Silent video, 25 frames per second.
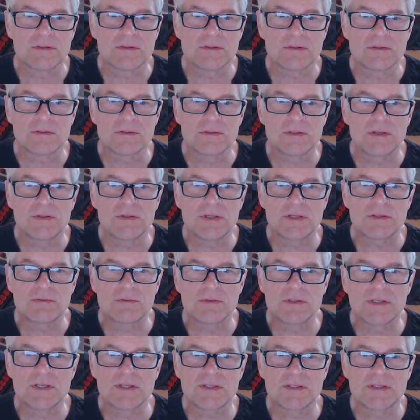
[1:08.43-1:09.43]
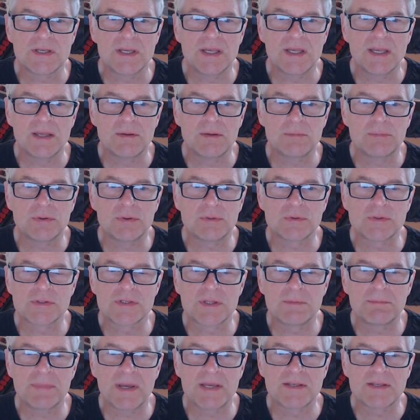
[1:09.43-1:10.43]
So this resistor here pulls
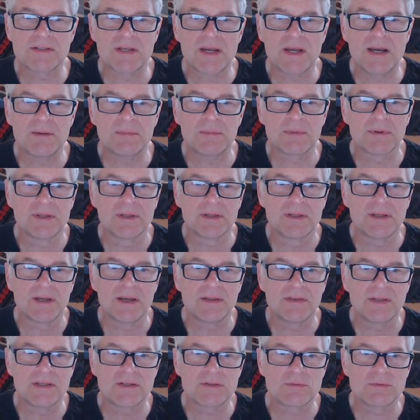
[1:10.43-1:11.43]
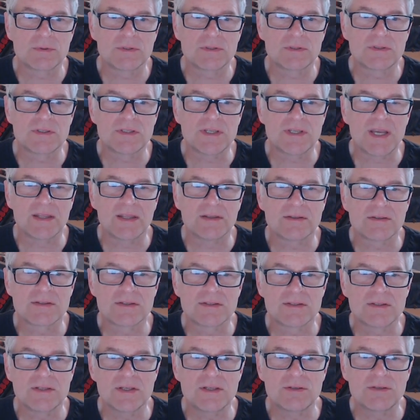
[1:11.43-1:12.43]
the base up, and this would
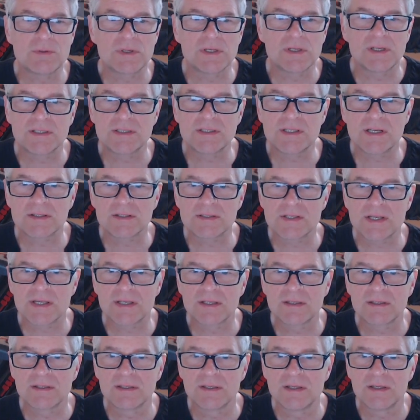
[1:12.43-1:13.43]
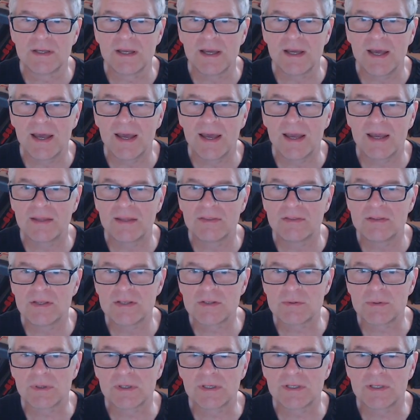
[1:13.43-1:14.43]
set this one conducting and
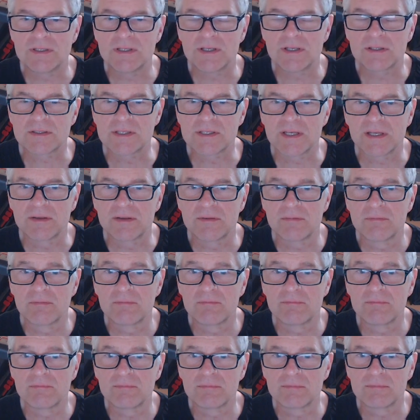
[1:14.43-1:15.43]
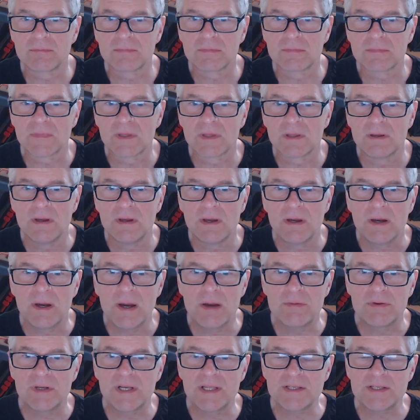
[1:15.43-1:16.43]
this one conducting.
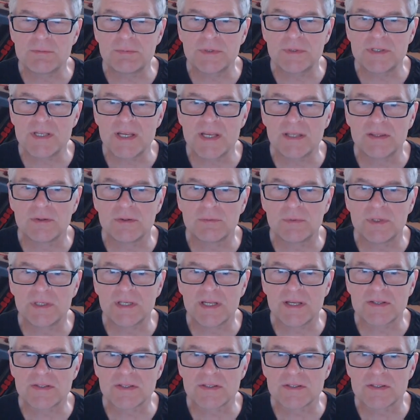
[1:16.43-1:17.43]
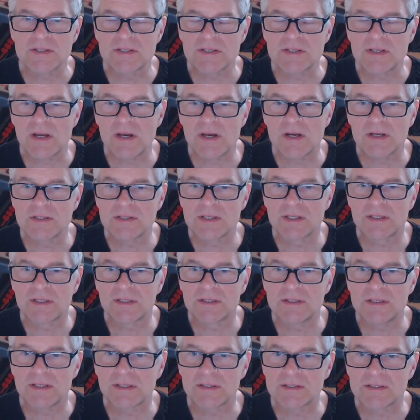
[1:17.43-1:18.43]
However, let's pretend that one hasn't started
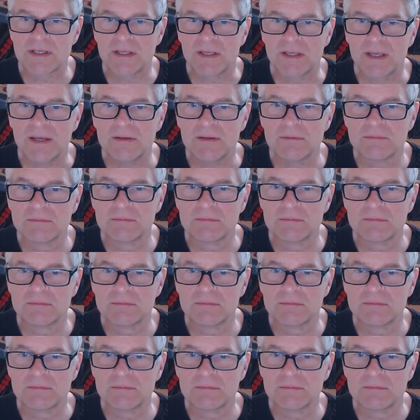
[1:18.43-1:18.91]
conducting yet.